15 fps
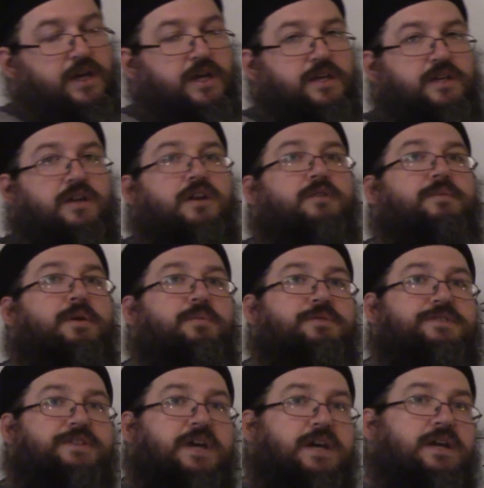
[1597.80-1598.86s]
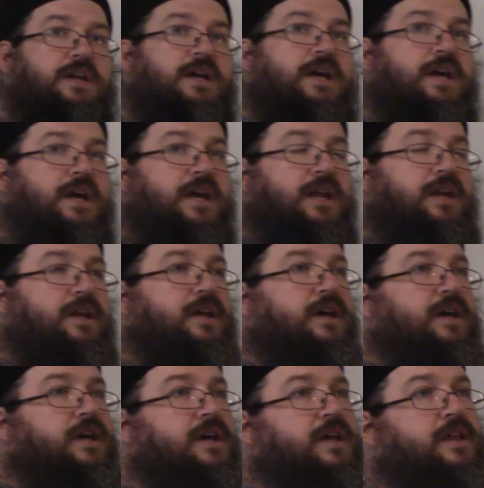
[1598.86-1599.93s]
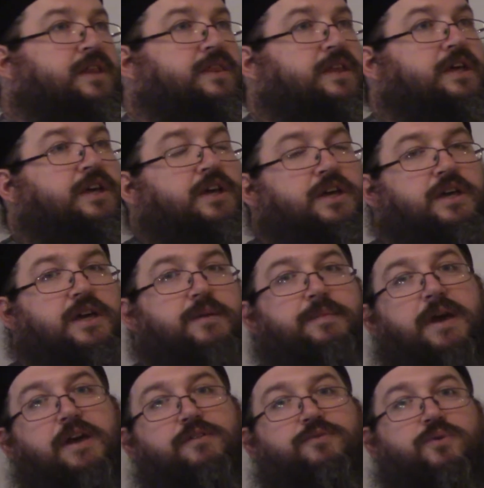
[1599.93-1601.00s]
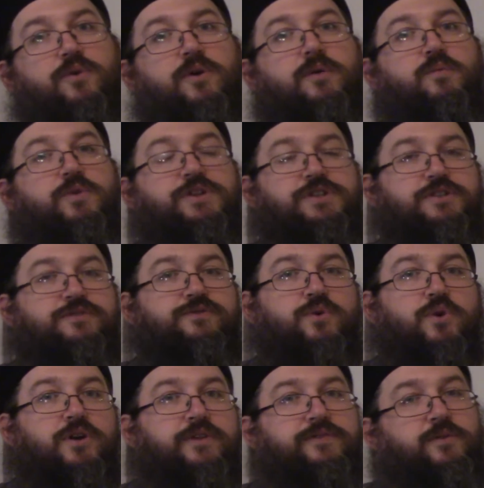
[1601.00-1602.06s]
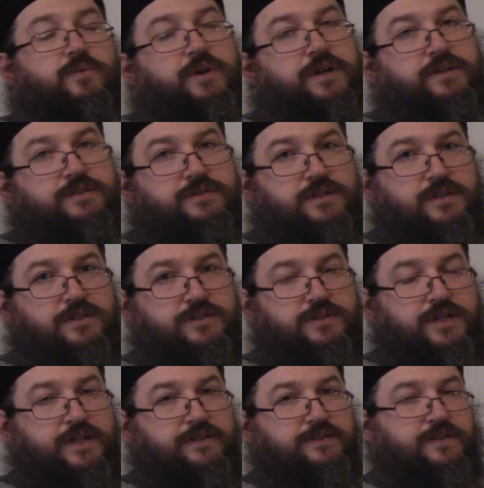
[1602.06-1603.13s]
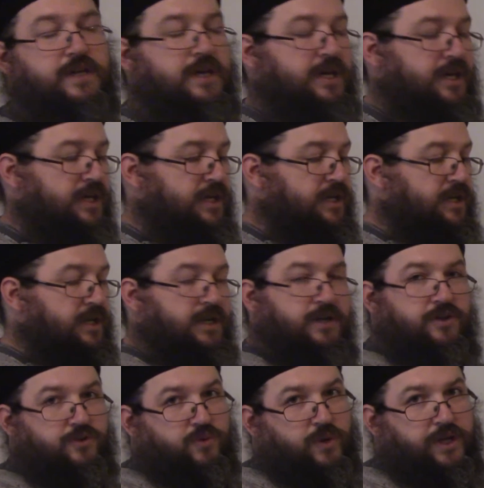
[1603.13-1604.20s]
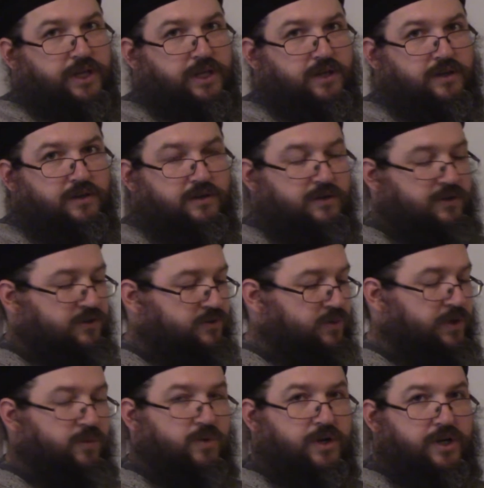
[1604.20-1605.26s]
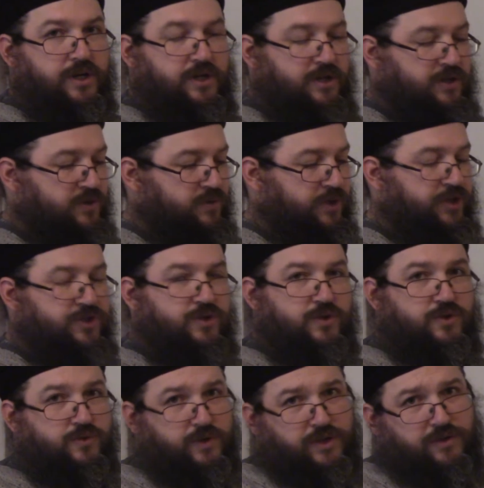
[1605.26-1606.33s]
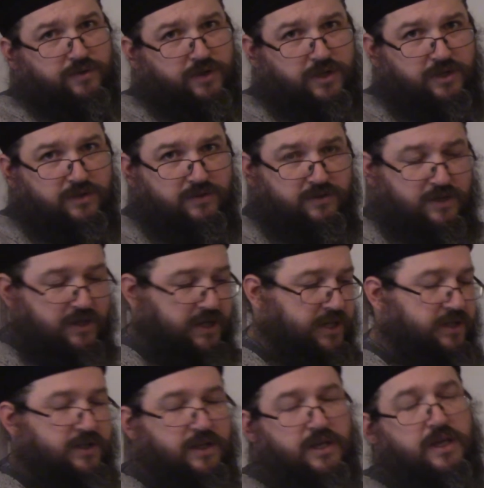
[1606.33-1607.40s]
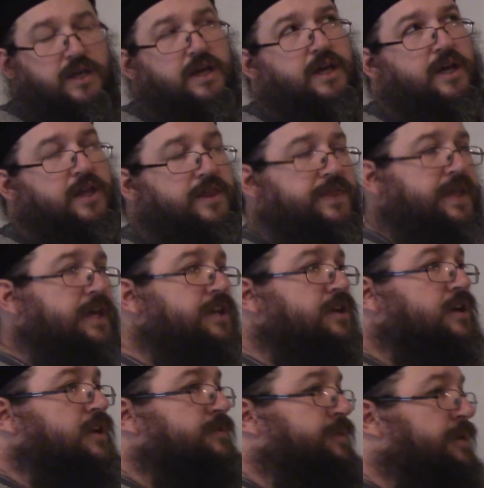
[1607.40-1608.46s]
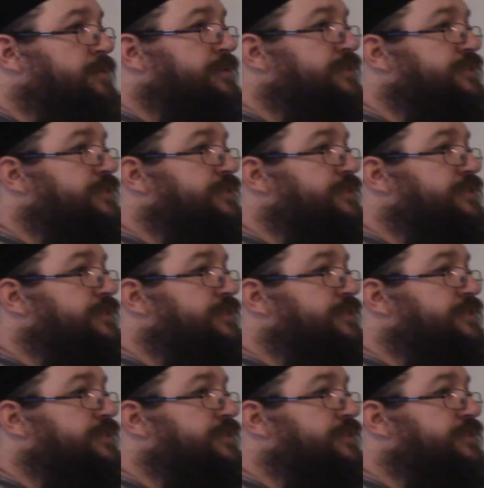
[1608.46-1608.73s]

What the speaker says: You're going to be able to say it in the command form, which is 4 different ways. So that's 20, 21, 22, 23. All right. Then you're going to be able to